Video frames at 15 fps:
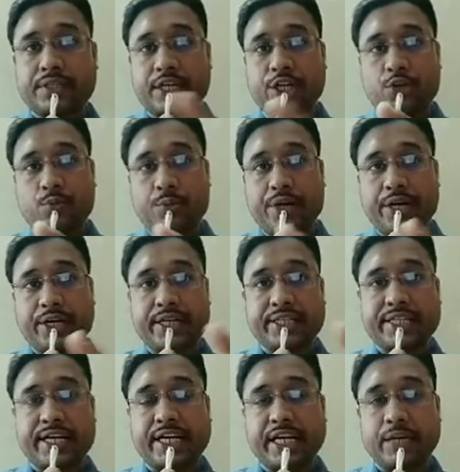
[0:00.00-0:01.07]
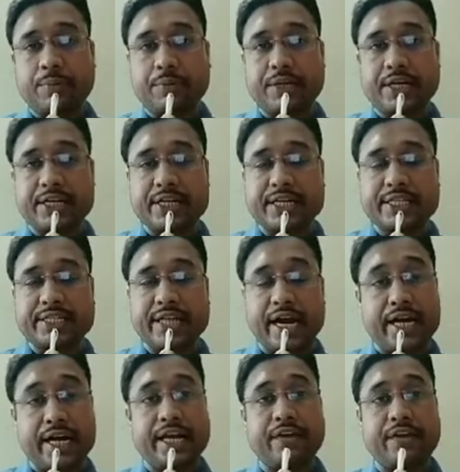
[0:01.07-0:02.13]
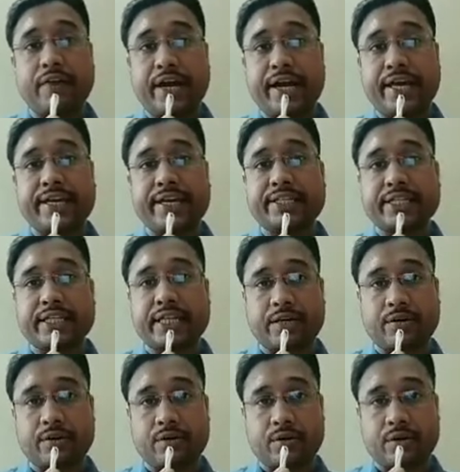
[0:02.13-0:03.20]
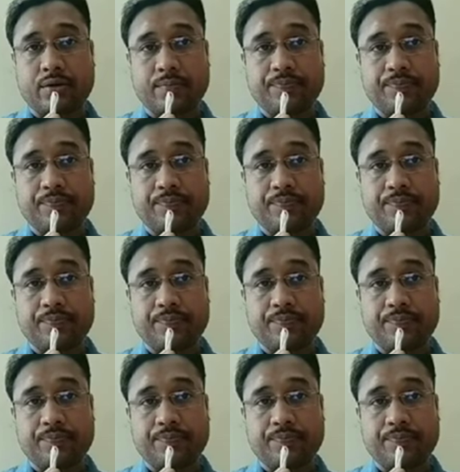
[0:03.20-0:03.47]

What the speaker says: numerators and denominators are dividing each other or not.